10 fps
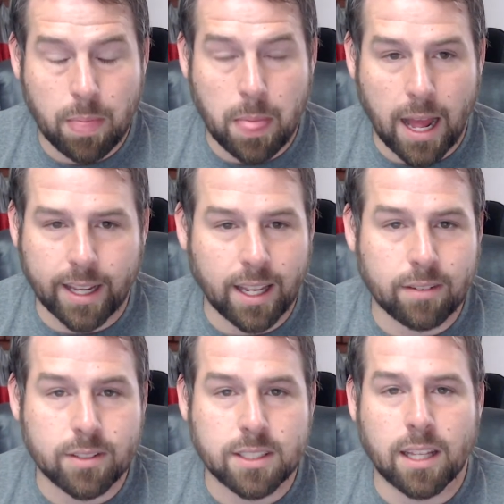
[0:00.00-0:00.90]
I can't
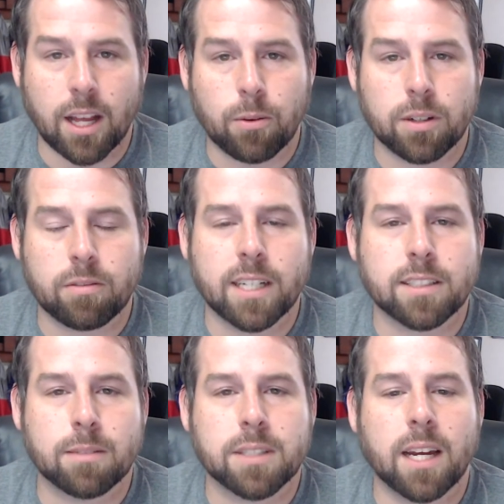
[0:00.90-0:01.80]
even say that word right
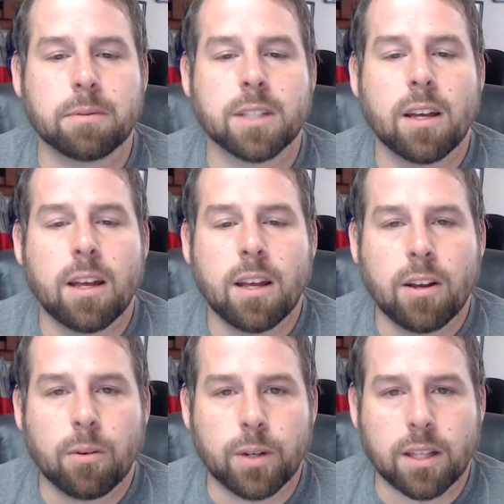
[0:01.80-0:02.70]
sometimes.
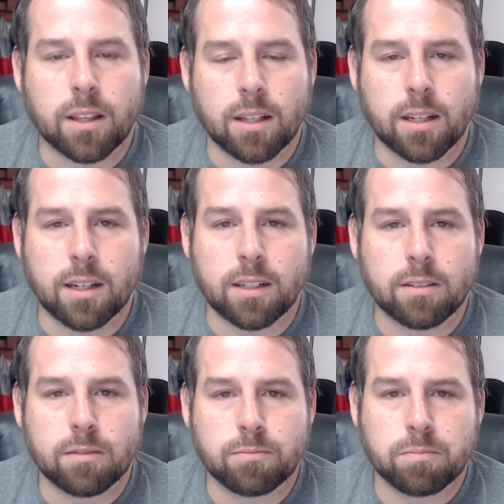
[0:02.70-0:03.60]
With the
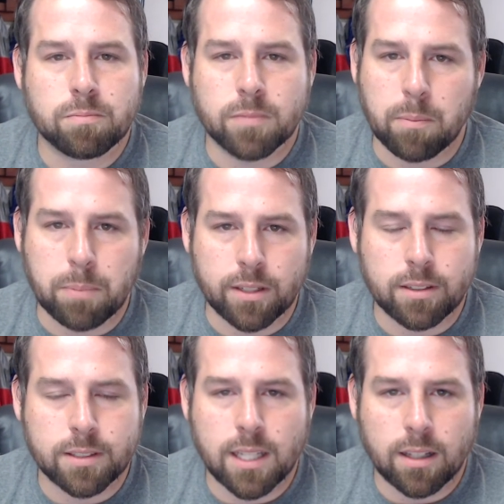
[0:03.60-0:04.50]

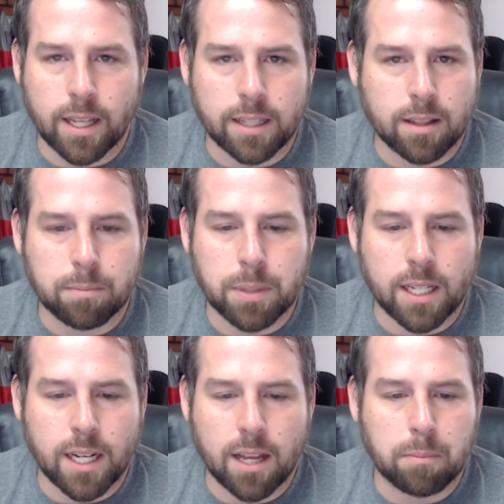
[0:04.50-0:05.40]
bills that, like the
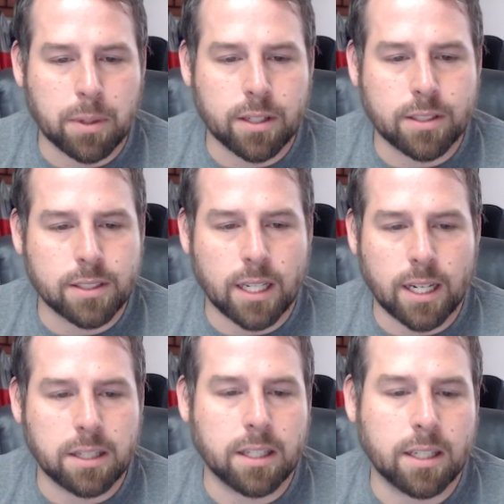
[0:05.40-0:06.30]
P&M bills
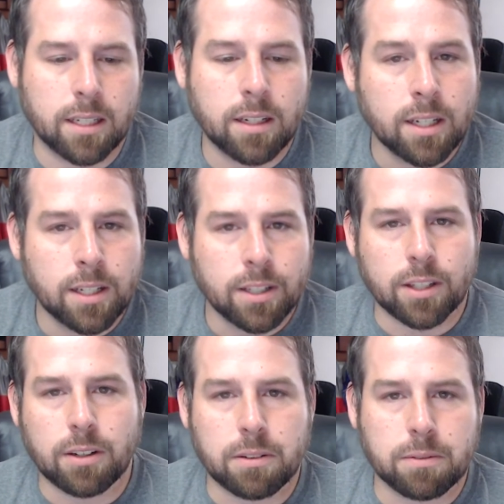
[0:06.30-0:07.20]
and
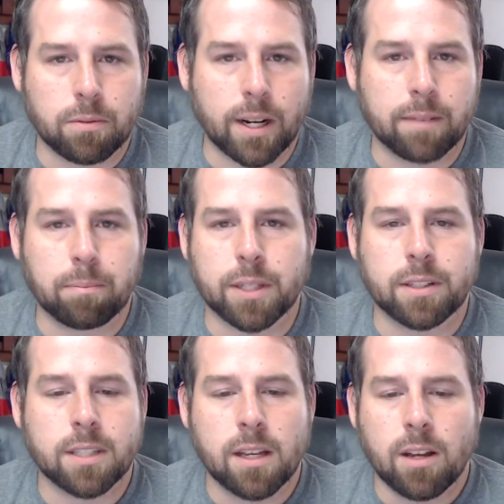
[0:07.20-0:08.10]
the rent
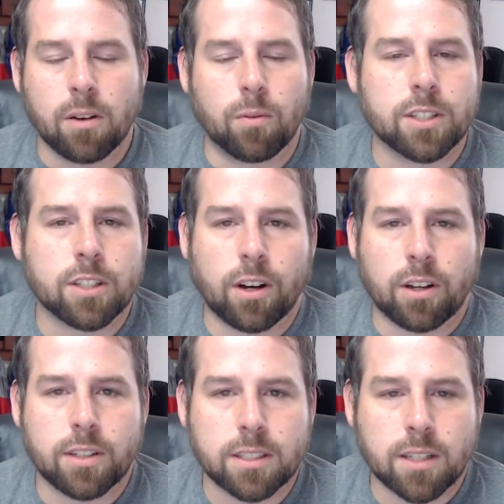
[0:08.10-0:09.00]
bills. Once
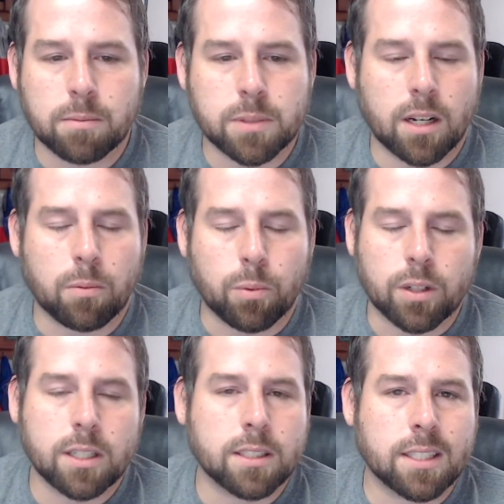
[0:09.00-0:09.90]
all this comes up, we're
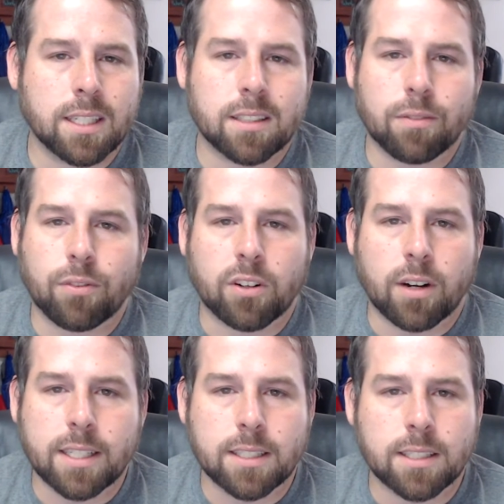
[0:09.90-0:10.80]
going to see a different
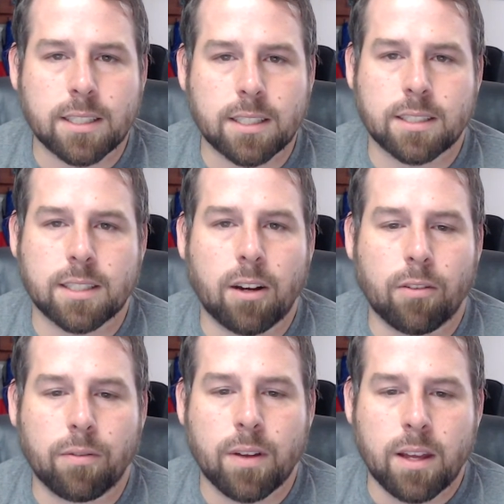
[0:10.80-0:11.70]
crisis in
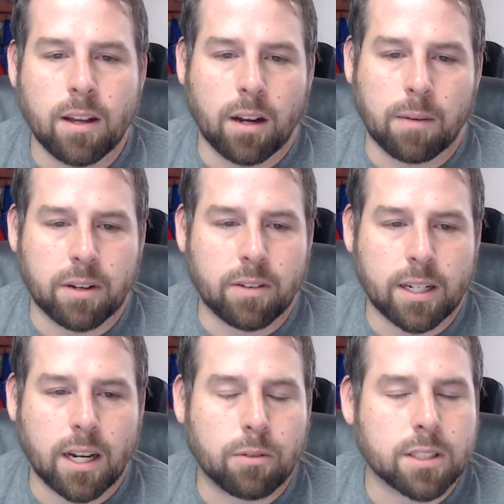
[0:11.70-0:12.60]
itself. I mean, right
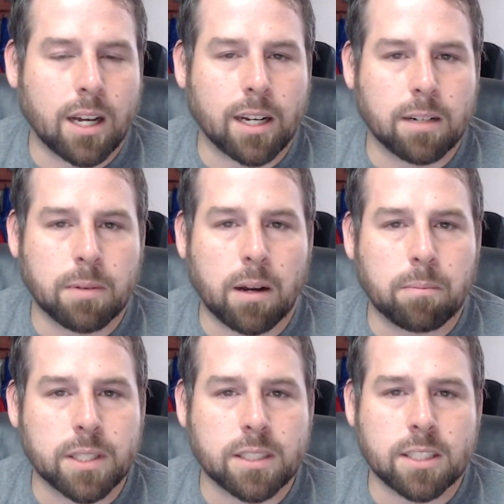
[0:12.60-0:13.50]
now we're talking
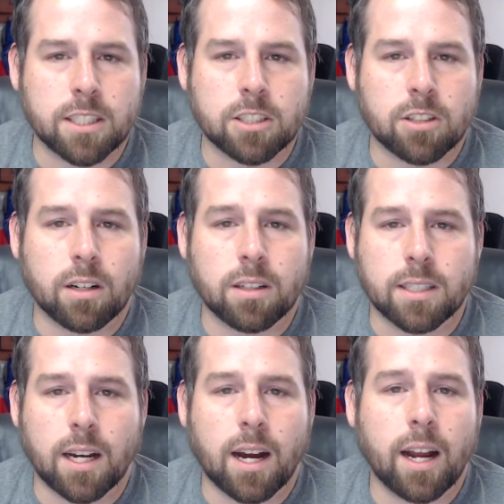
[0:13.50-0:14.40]
about businesses
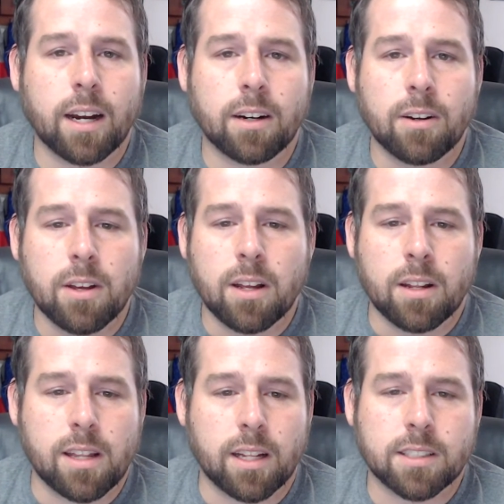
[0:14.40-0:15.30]
struggling to hire.
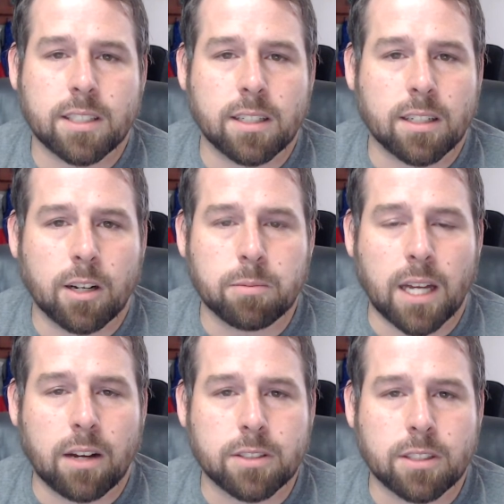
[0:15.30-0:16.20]
And then it's going to come
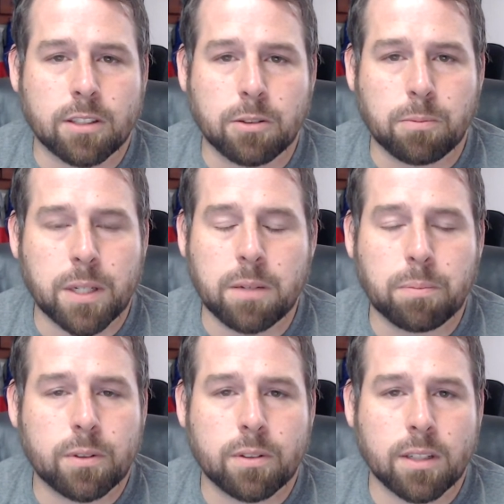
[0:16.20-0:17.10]
down to
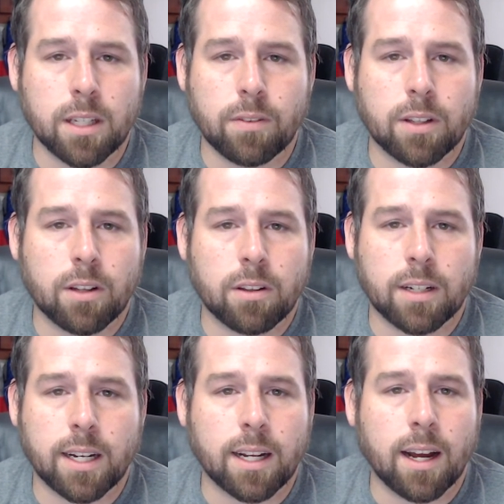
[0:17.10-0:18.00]
people, even though they're
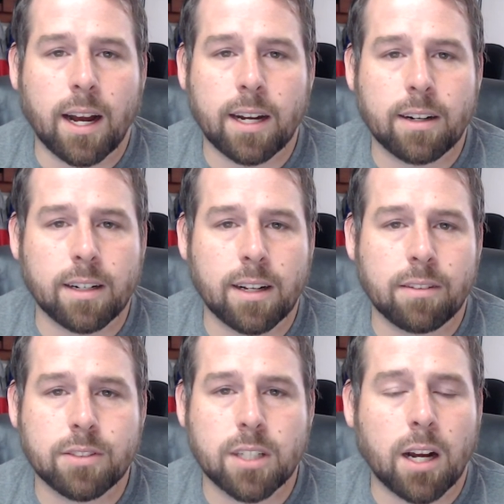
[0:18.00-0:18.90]
getting hired and
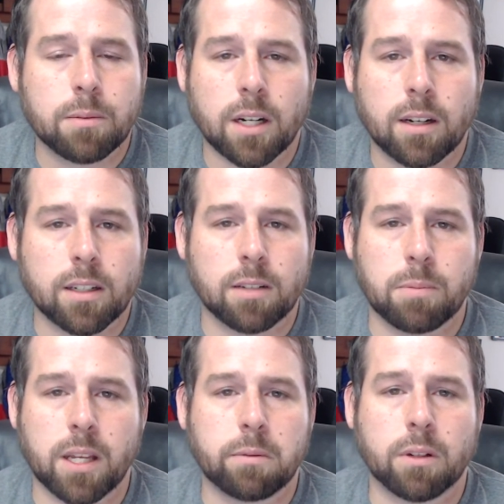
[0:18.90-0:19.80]
have jobs, aren't going to
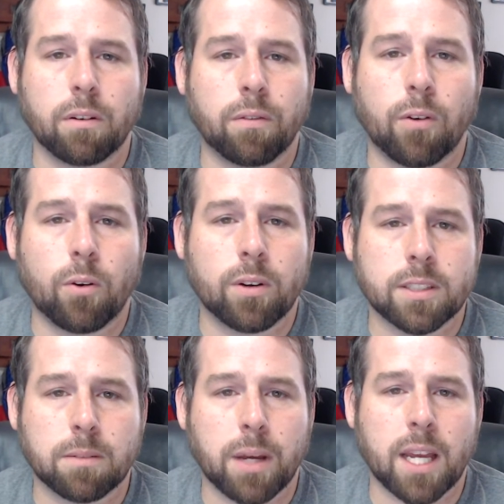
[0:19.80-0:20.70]
be able to
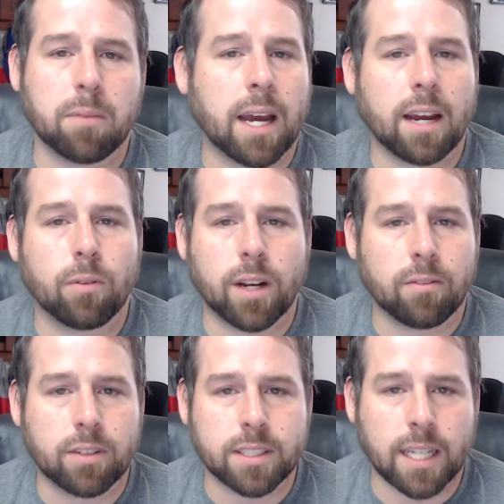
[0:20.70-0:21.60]
afford to pay back
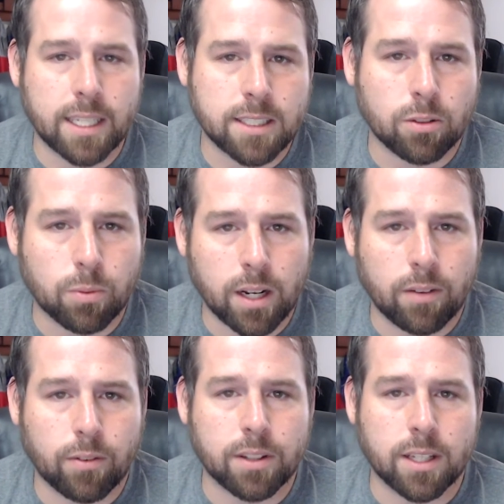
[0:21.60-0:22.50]
whatever debts or
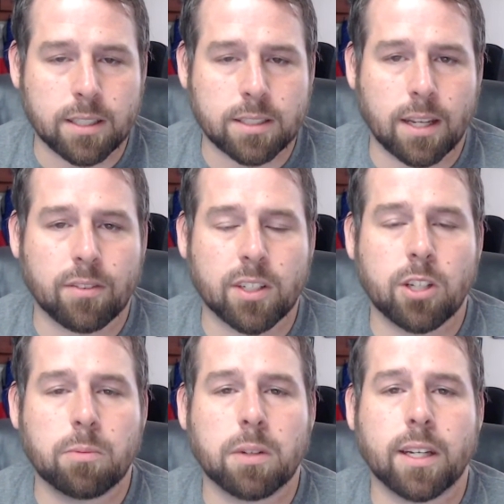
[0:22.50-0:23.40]
whatever things they've
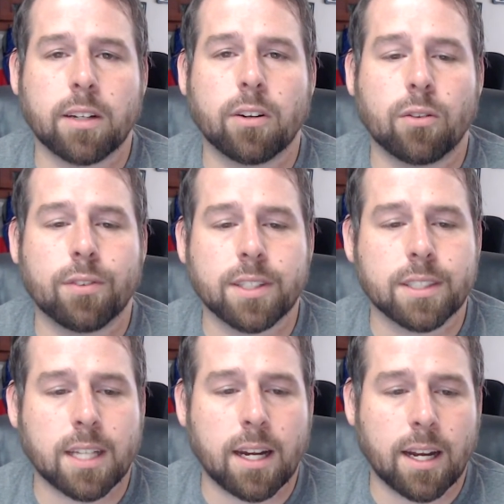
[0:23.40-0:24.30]
accumulated over
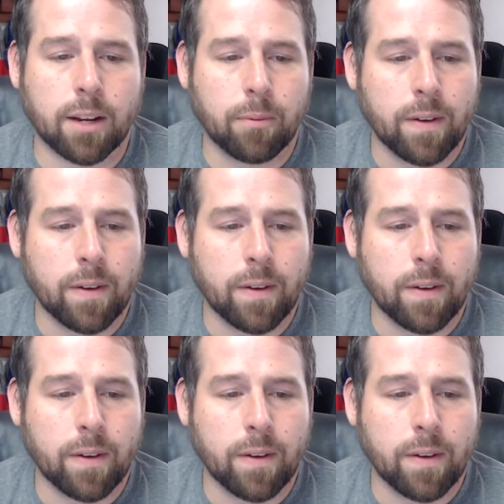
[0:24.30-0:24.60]
this time.